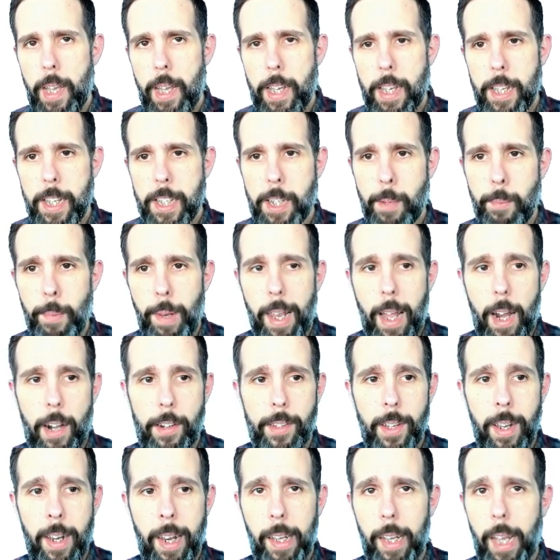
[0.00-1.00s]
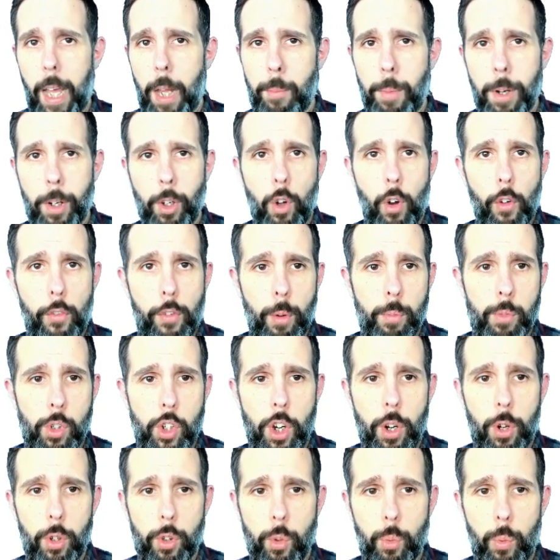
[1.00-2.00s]
Similarity and alignment go from
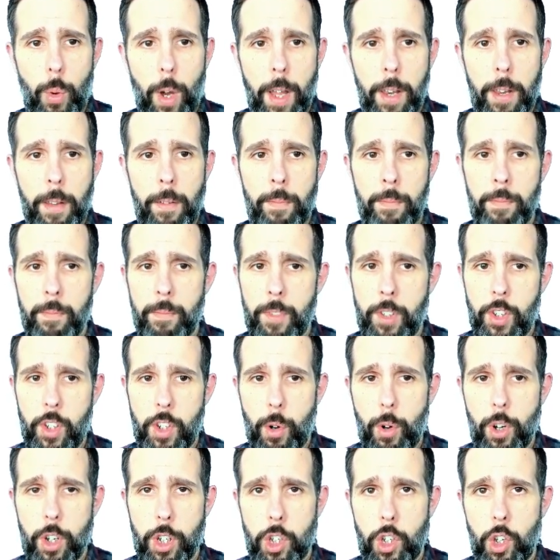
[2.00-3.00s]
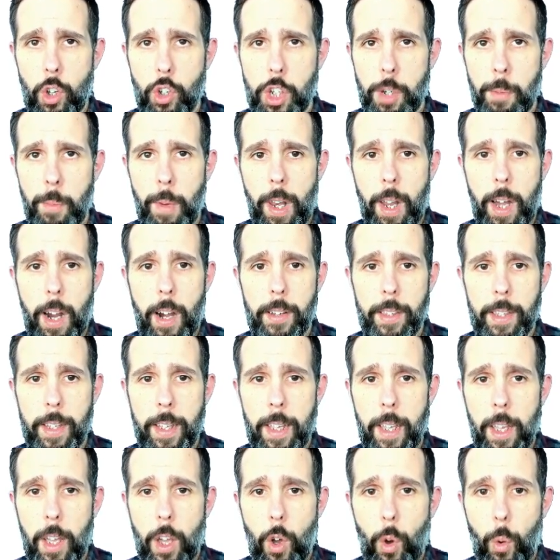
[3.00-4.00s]
0 to 1. 0 is no
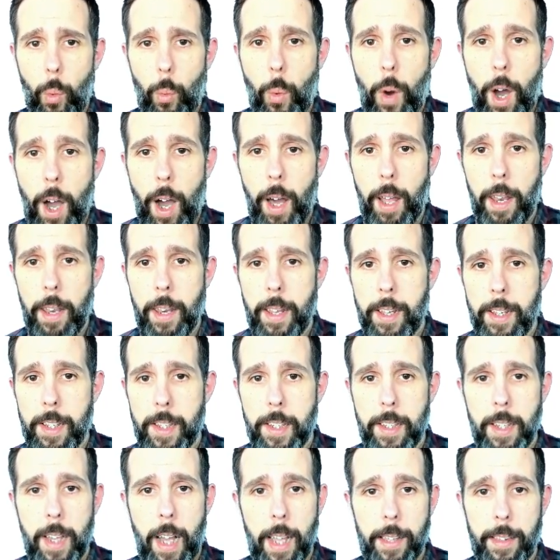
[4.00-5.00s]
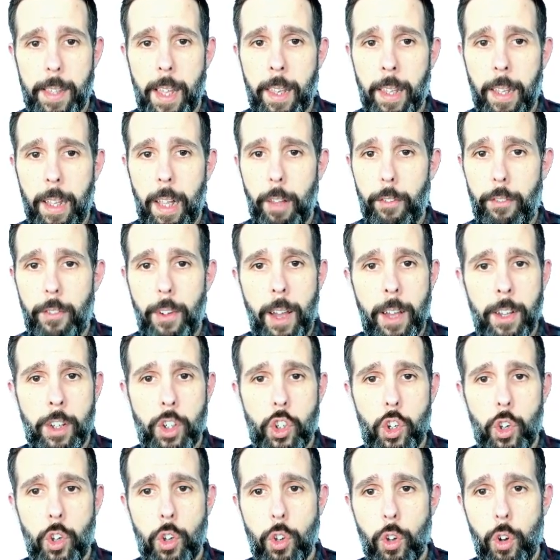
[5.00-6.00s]
similarity, 1 is identical
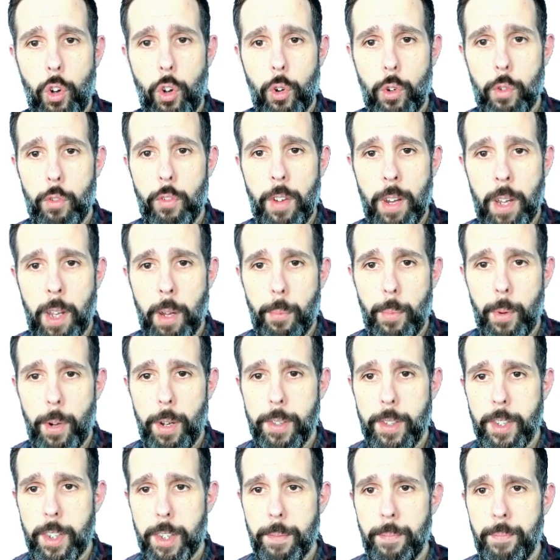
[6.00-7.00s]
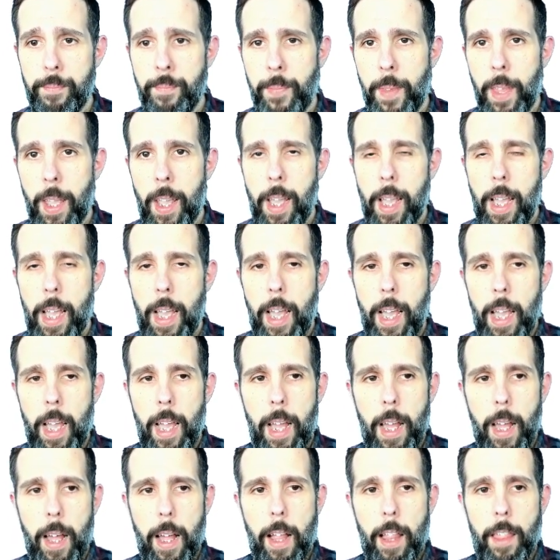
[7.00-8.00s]
function or fingerprints.
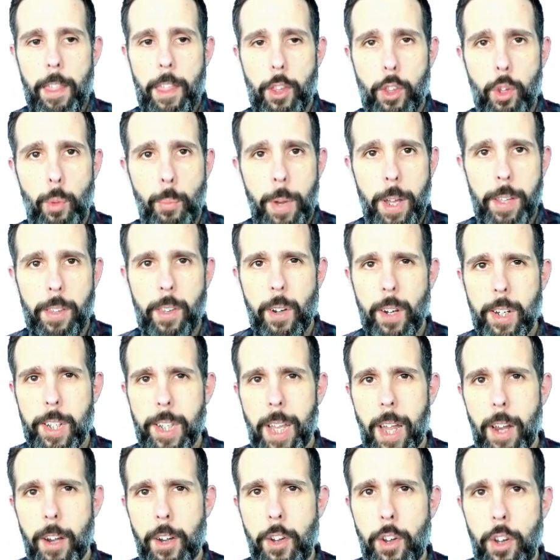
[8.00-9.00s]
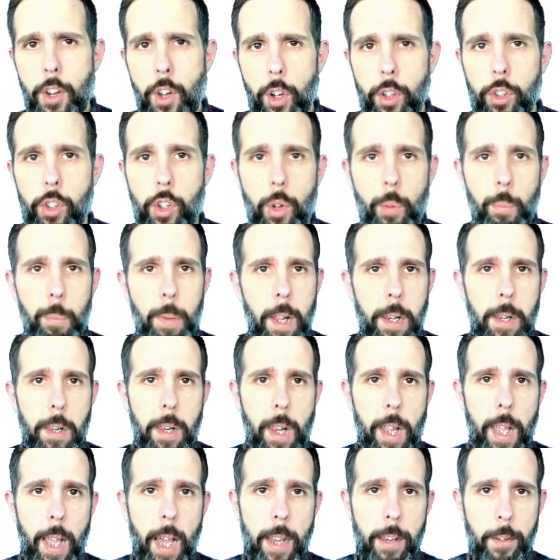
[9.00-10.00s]
The two metrics are not
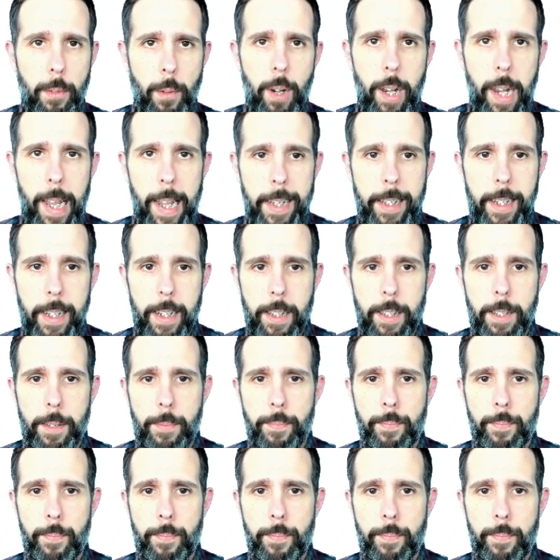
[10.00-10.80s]
completely unrelated.